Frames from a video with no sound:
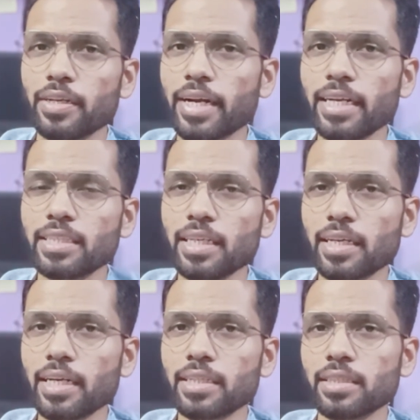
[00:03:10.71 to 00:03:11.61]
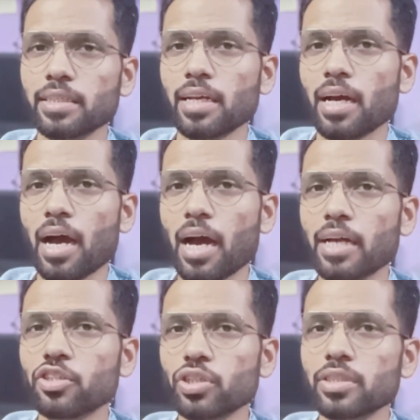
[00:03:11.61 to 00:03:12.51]
Trade secrets
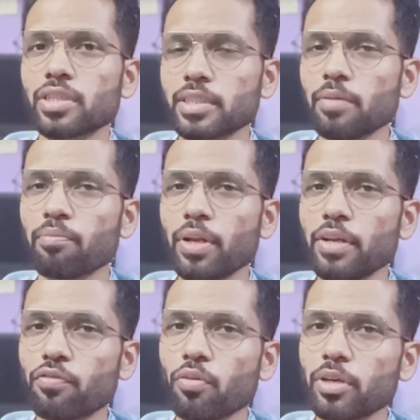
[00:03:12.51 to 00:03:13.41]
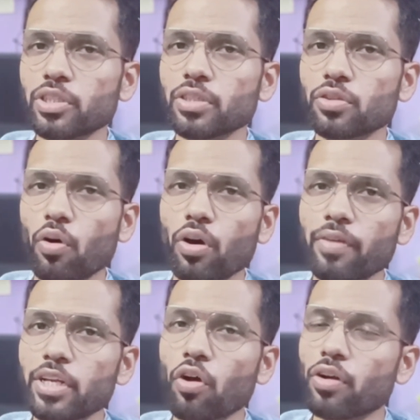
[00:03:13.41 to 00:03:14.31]
are just simply informations or
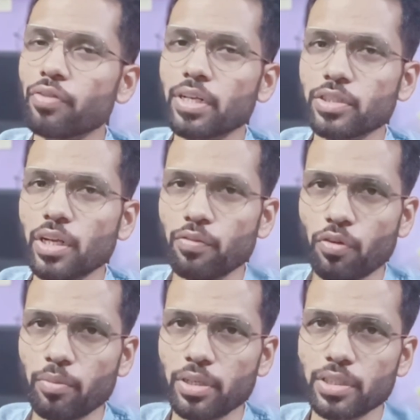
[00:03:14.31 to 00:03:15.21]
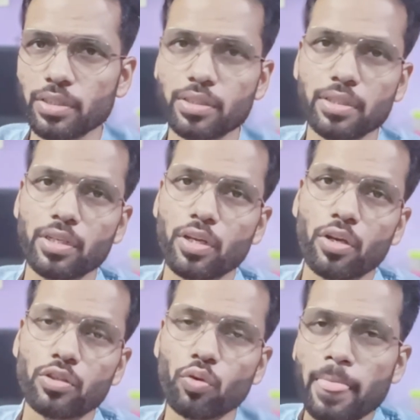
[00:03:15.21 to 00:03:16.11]
very confidential informations.
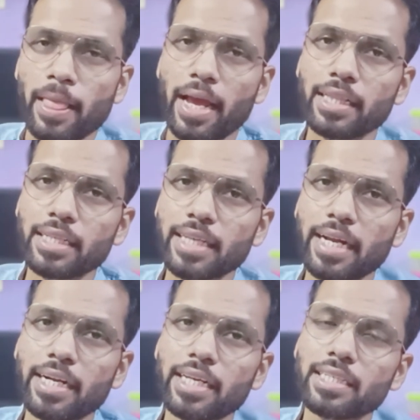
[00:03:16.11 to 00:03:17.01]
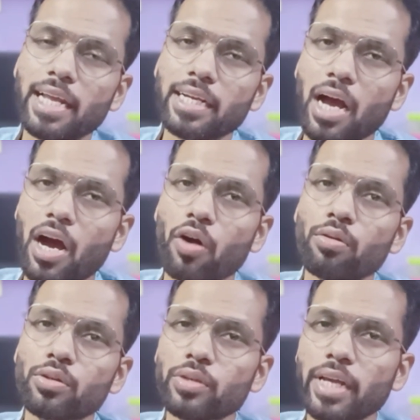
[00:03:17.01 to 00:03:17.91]
So, and the second is like
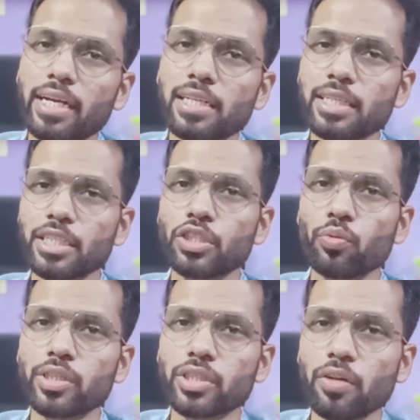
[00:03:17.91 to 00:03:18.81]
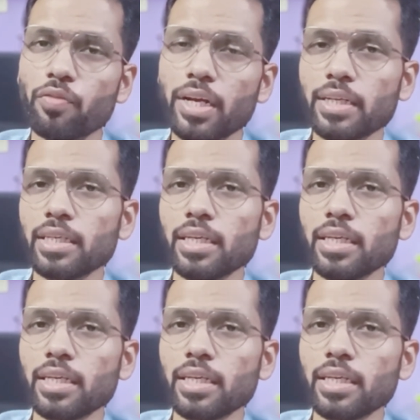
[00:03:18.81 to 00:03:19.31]
how to tackle the situation where